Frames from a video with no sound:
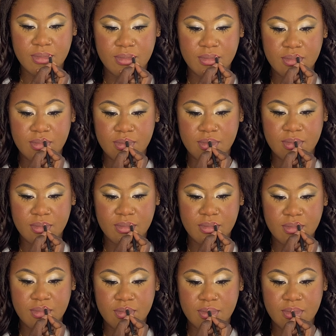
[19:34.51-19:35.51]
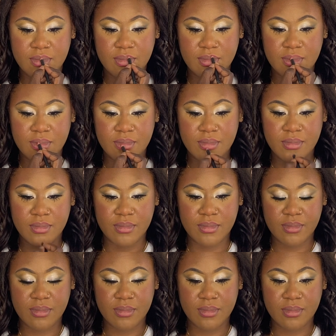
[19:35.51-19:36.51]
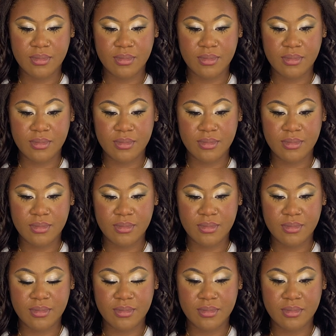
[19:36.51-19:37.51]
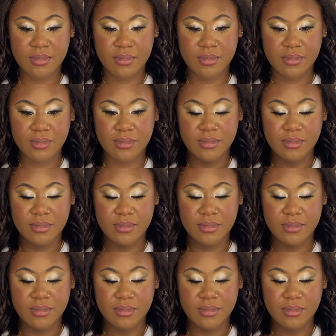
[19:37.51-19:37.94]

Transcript: No one is speaking in this clip.